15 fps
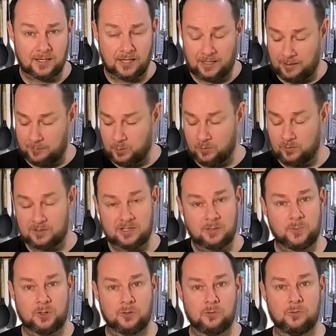I am your
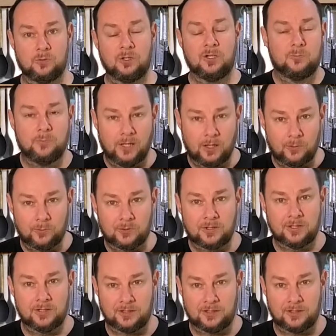typical bloke,